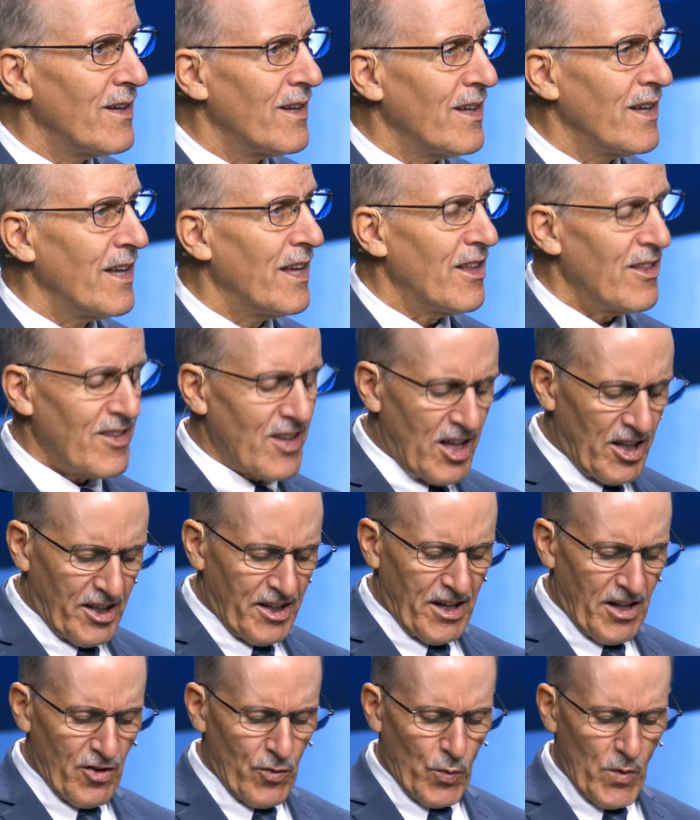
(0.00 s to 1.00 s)
He's
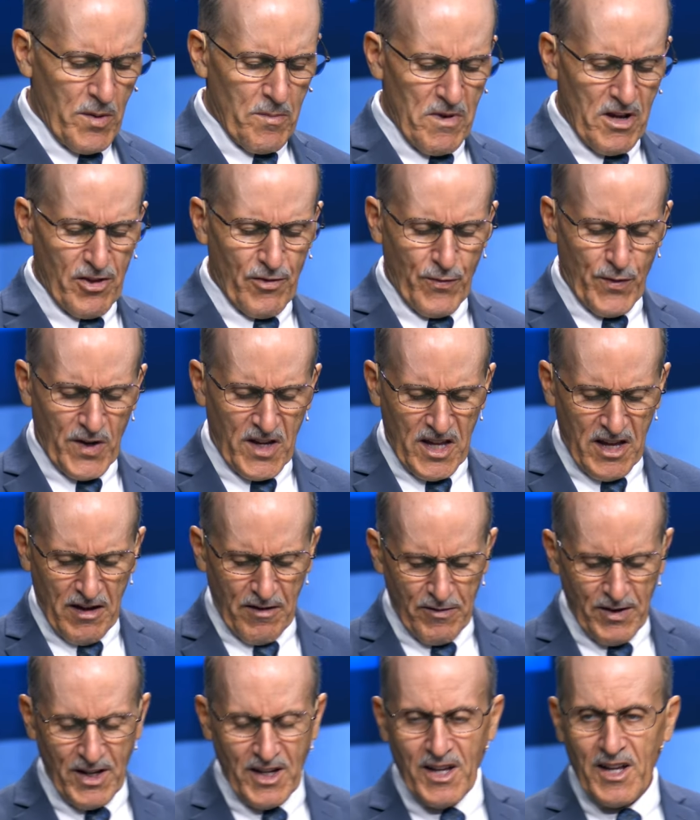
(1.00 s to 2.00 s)
telling us we must
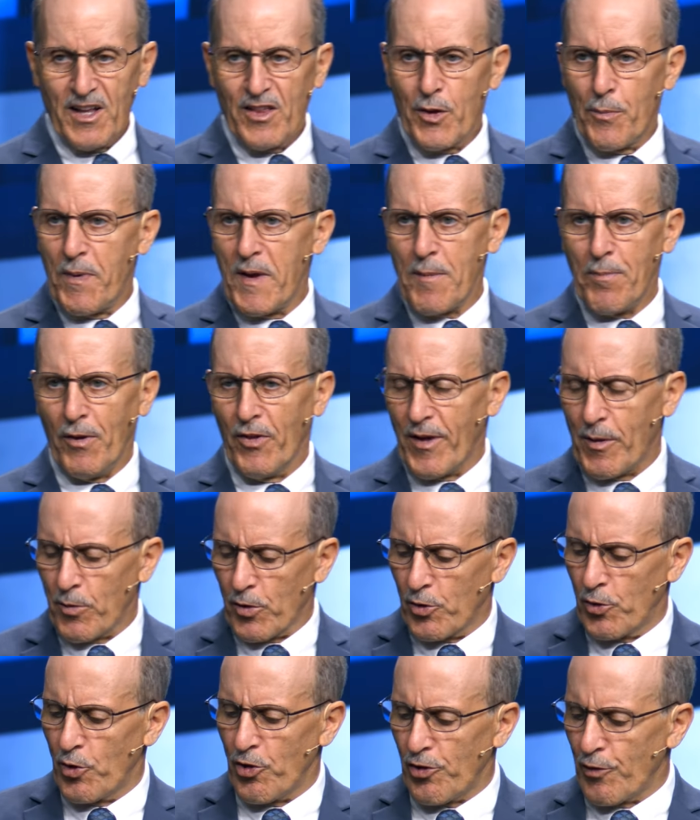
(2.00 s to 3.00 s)
forgive. The people that
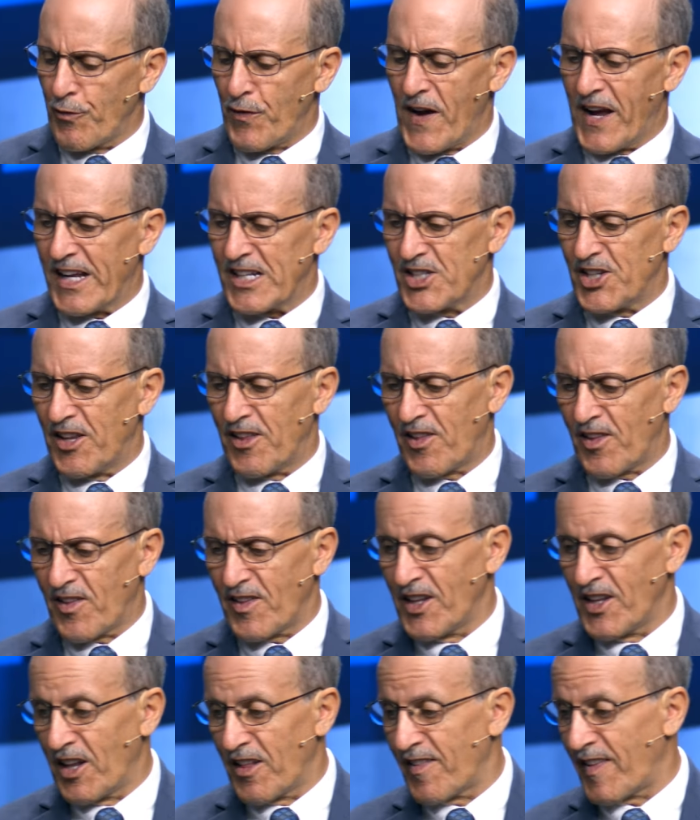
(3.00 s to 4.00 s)
were crucifying Jesus
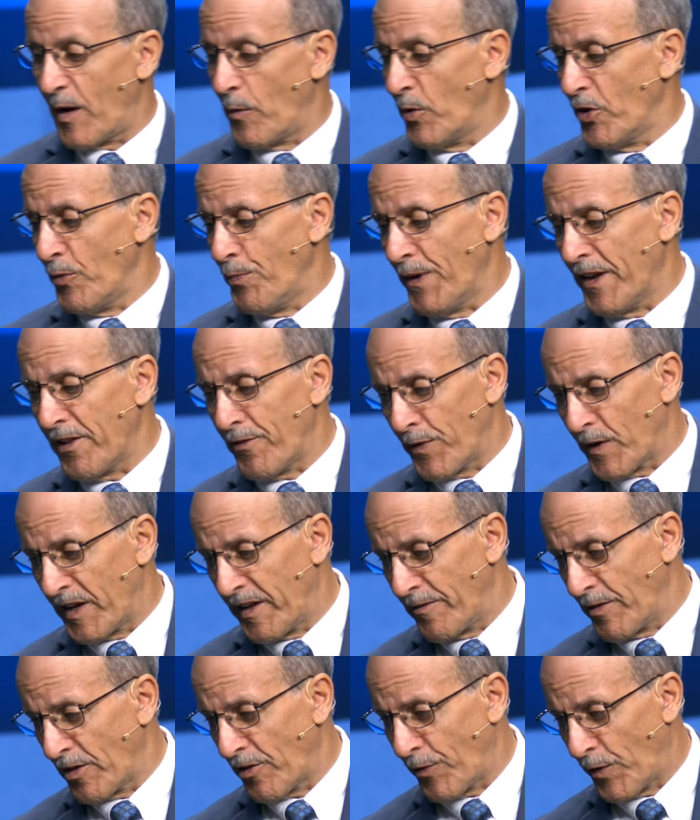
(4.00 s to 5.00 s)
didn't say, Will you please
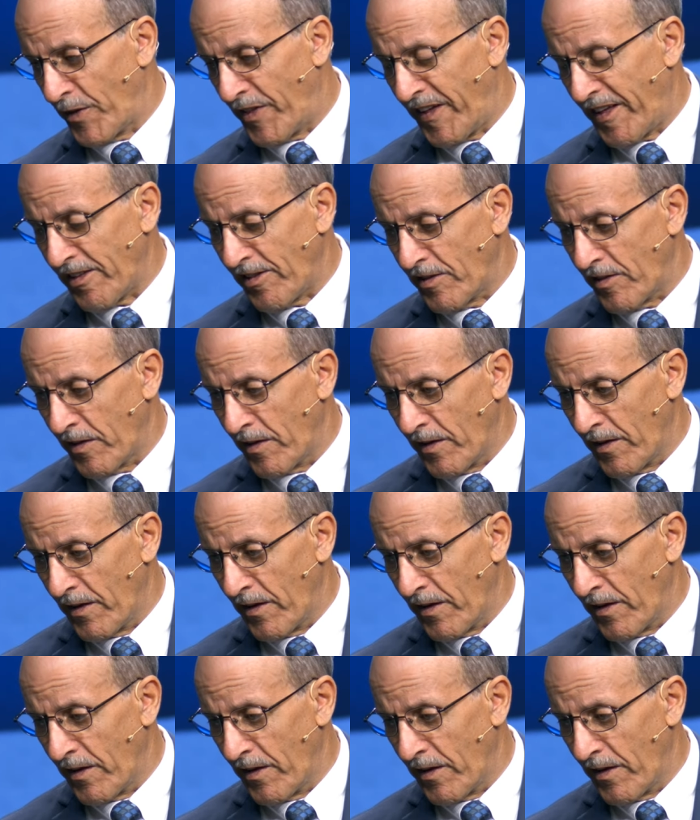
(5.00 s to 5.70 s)
forgive us for this?